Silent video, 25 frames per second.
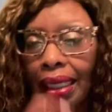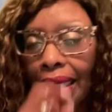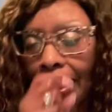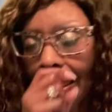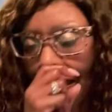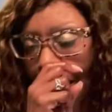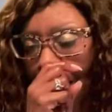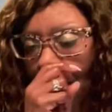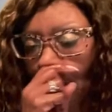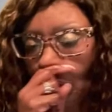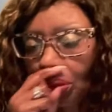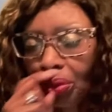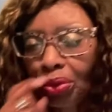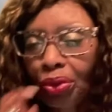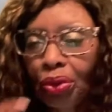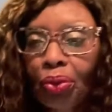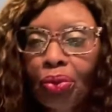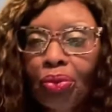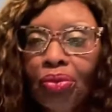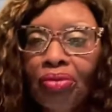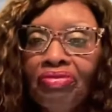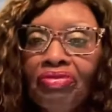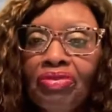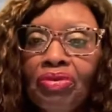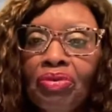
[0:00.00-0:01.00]
I don't know
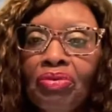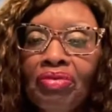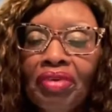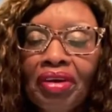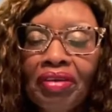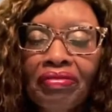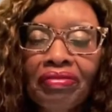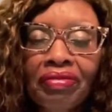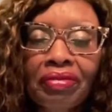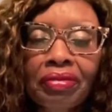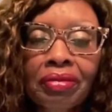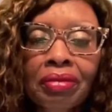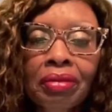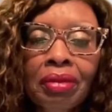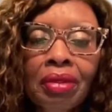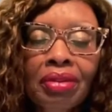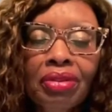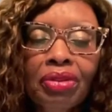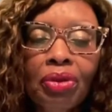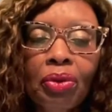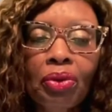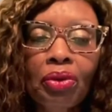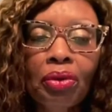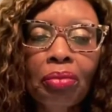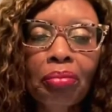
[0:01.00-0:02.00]
if you've ever
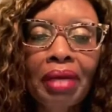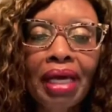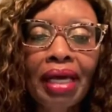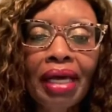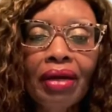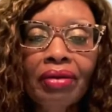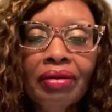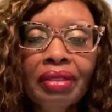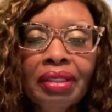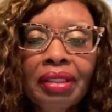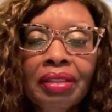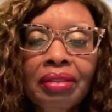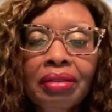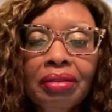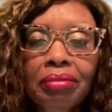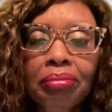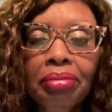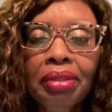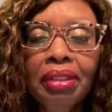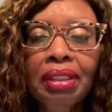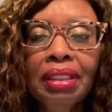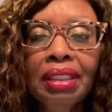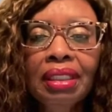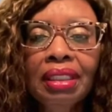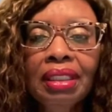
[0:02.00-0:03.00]
thought about it,
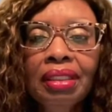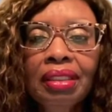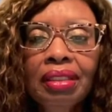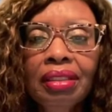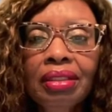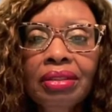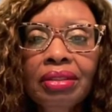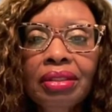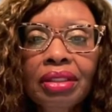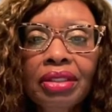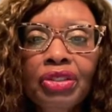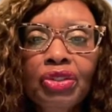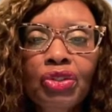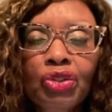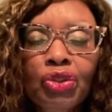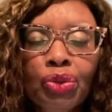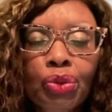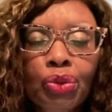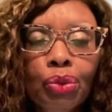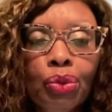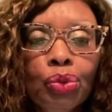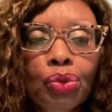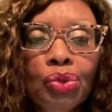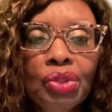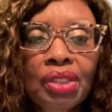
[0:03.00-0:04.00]
but it is a
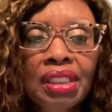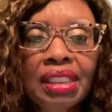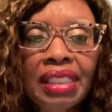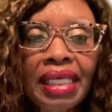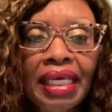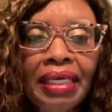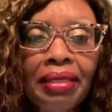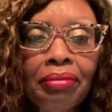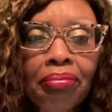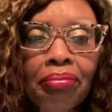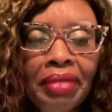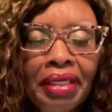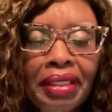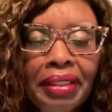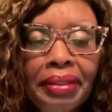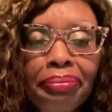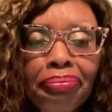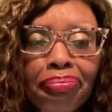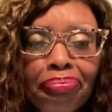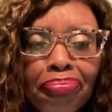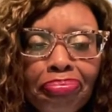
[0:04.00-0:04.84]
true statement.